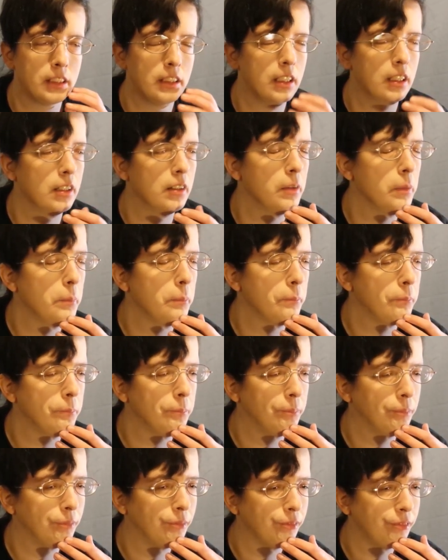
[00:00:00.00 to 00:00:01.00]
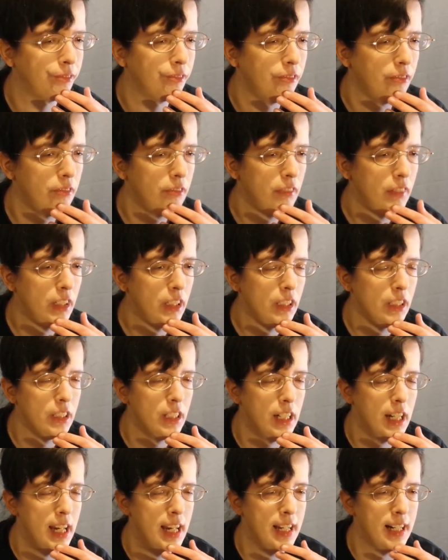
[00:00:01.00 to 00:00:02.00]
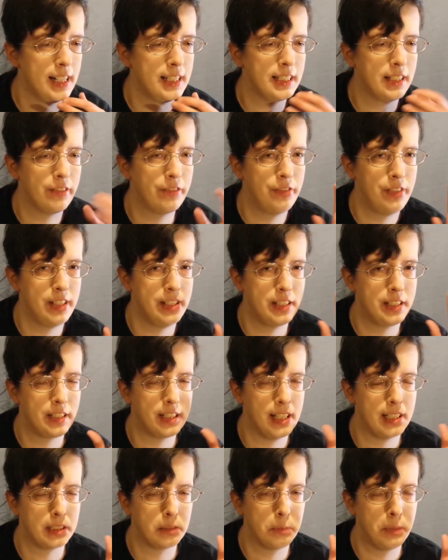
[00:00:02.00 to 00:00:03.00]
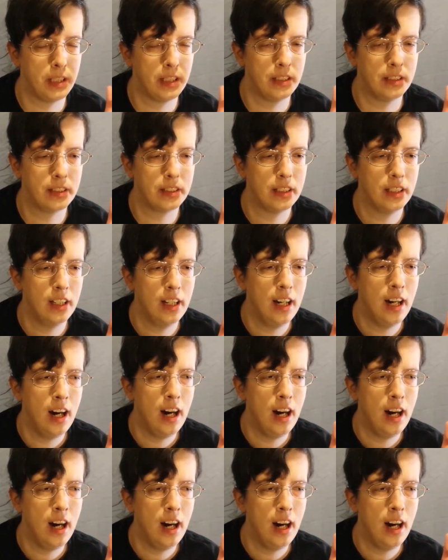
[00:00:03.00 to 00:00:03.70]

ago and I finished last month.